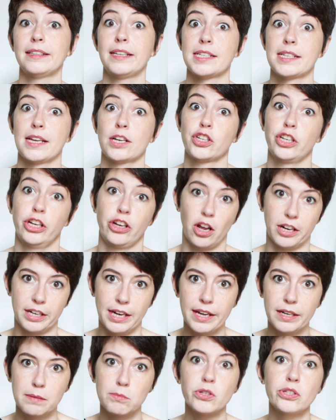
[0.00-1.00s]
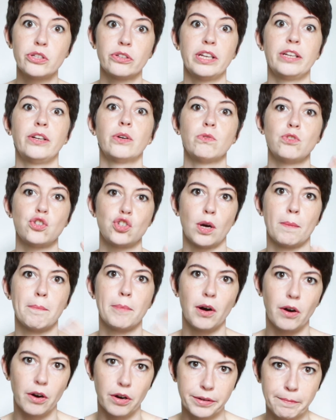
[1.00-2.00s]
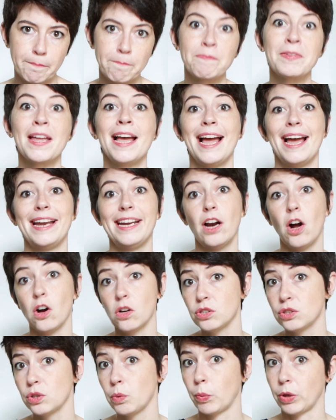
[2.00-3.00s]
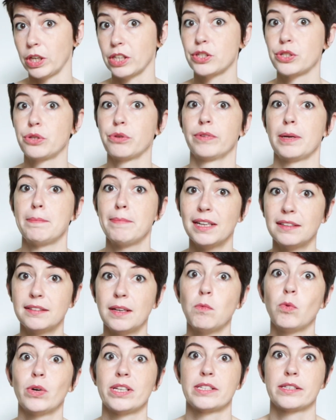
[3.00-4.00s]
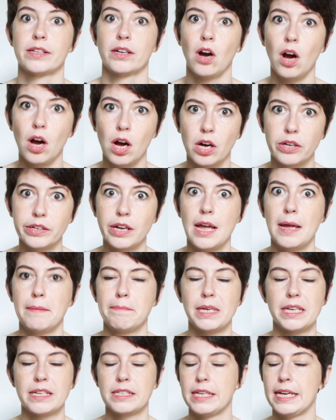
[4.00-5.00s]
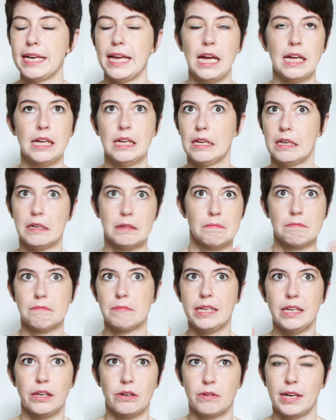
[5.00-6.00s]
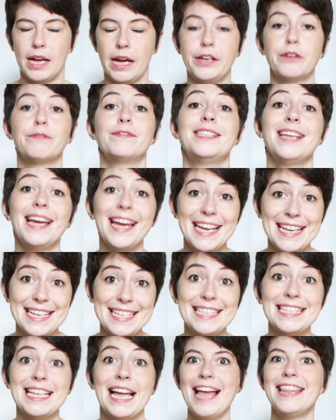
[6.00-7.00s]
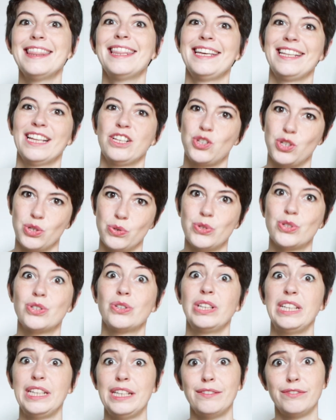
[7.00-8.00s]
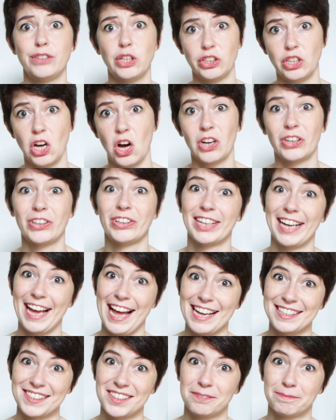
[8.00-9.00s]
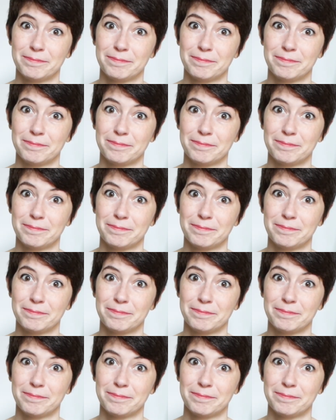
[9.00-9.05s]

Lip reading: that's actually not an animal, so they don't jump on. And it also works to repel them once they're on because they get, kind of dazed and they then choose to leave your dog or cat.